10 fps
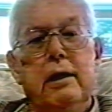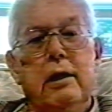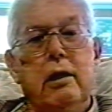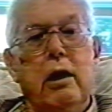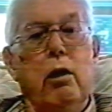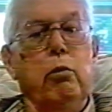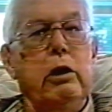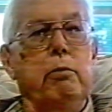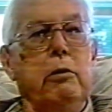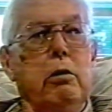Now, when
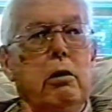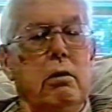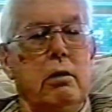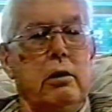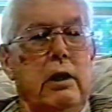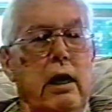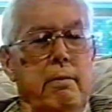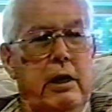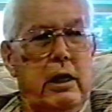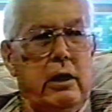Diamond
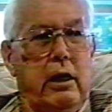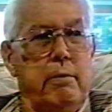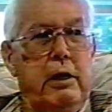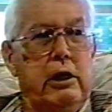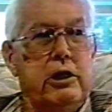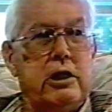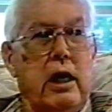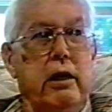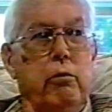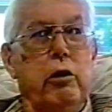Head come into
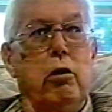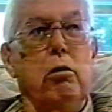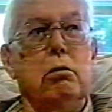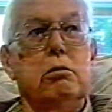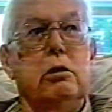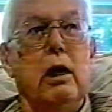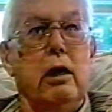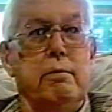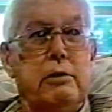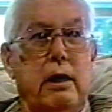sight, we all got
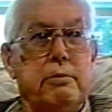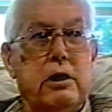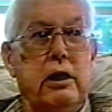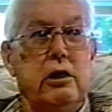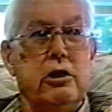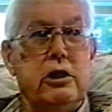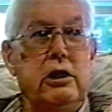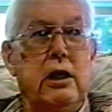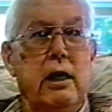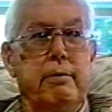up topside to see
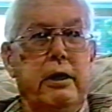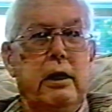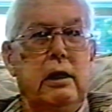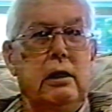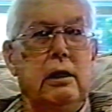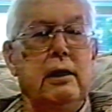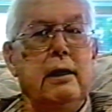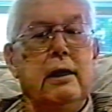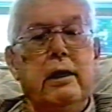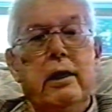Diamond Head.
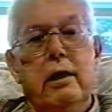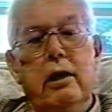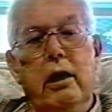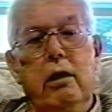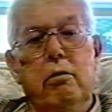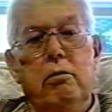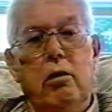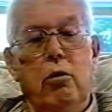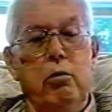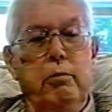And
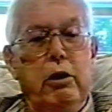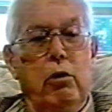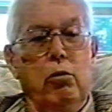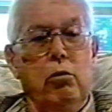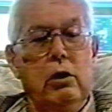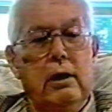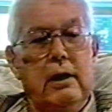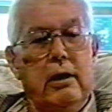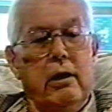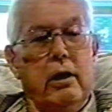lo and behold,
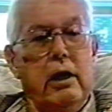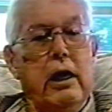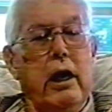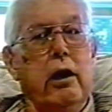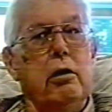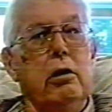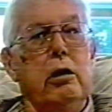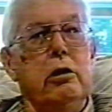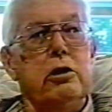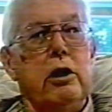they anchored the
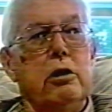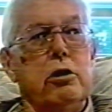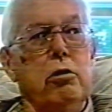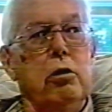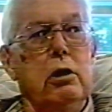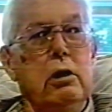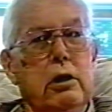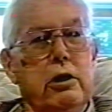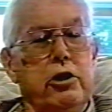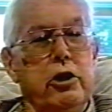Saratoga
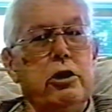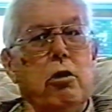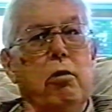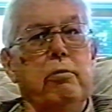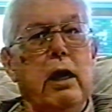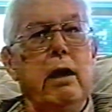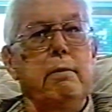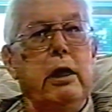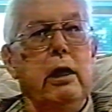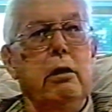just off Diamond
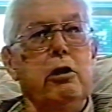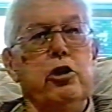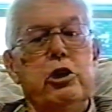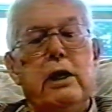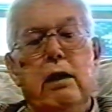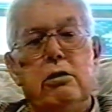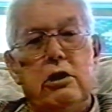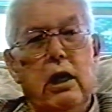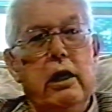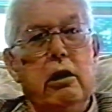Head, just
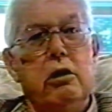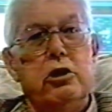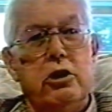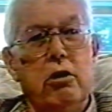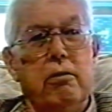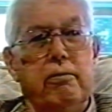outside of the surf.